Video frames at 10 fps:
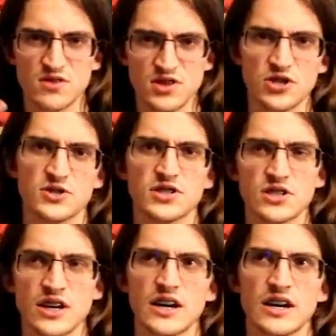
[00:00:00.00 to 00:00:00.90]
there's
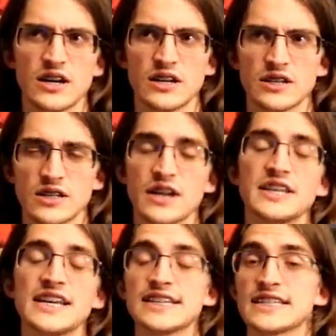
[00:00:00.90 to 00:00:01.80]
a
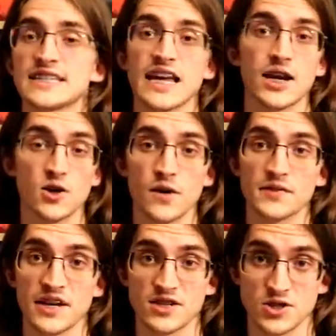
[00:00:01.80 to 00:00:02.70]
need to sand off
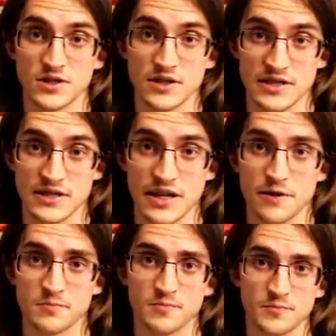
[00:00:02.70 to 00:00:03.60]
the edges, let's
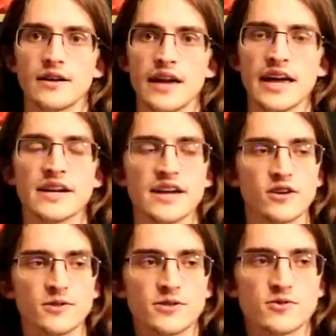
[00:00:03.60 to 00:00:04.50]
say. And I
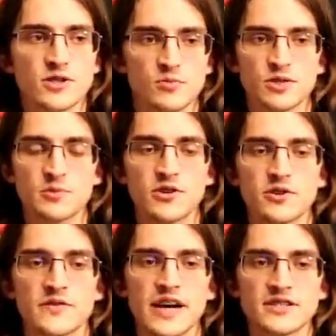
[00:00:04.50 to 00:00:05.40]
also just wish we could
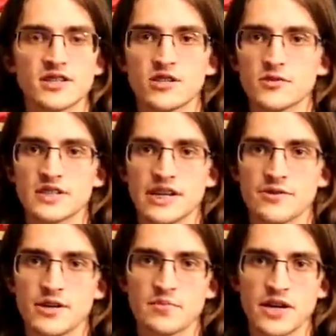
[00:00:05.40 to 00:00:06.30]
have gotten to know this
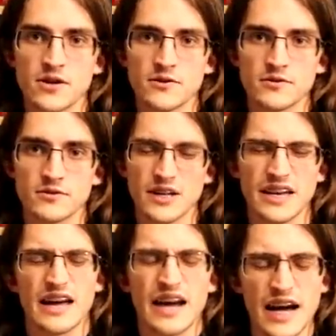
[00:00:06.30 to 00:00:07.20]
area better.
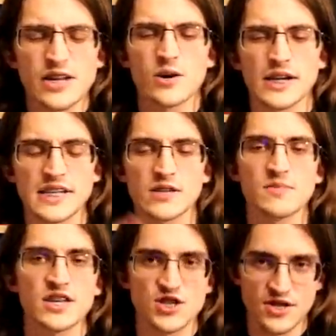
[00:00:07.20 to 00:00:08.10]
Like, I know I did
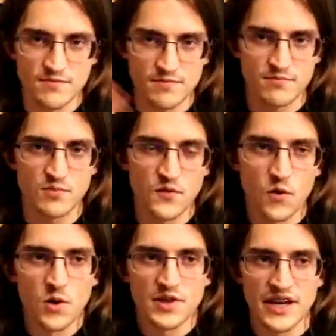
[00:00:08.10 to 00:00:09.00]
mention
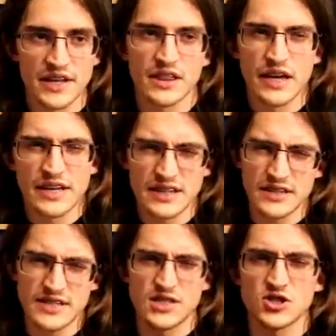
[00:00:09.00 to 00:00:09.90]
before that, like,
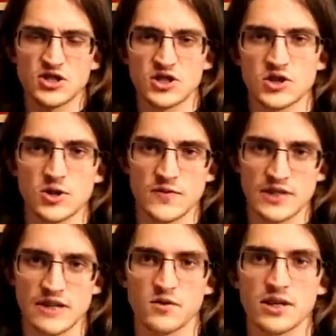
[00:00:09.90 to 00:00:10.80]
this is just a
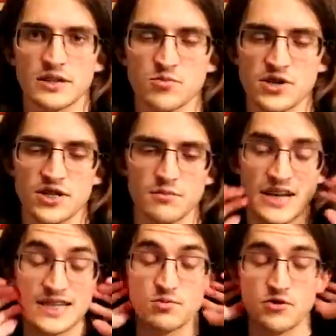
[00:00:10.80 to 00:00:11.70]
surface-level
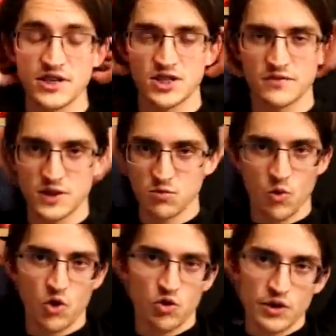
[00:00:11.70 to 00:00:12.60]
exploration of this
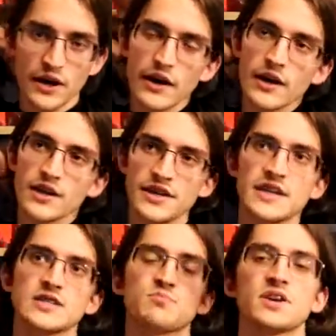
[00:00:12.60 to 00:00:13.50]
world.
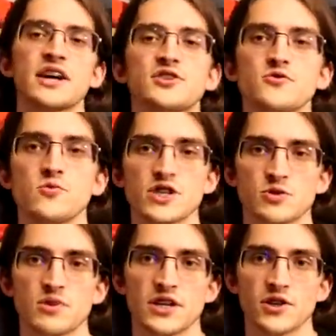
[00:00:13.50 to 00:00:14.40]
Yes, but I do wish
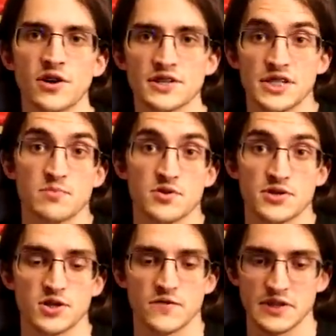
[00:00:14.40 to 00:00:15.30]
we had gone deeper than
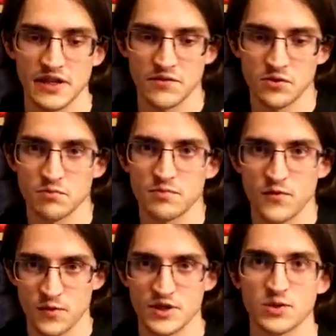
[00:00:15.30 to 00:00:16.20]
surface level
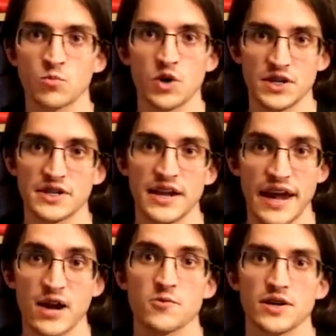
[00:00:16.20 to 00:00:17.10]
for this one
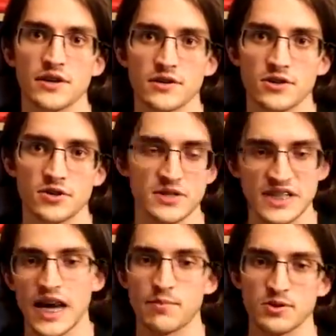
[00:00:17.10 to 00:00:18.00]
area. You know, this
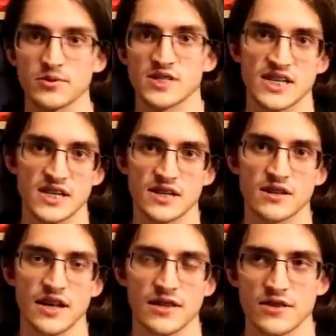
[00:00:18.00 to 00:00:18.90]
capital city
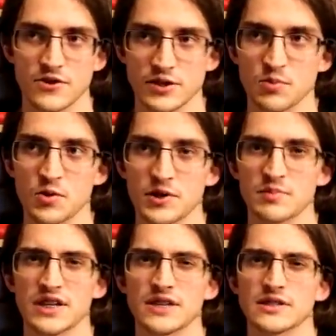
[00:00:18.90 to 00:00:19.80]
that they're exploring.
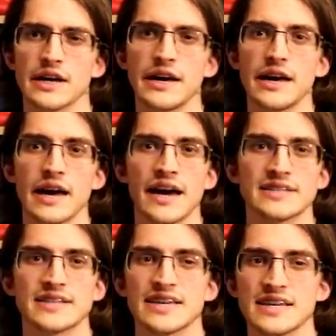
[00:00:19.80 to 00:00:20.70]
Because,
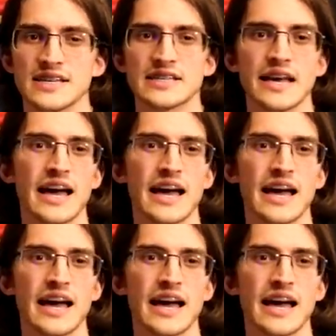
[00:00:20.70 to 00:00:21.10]
as it is,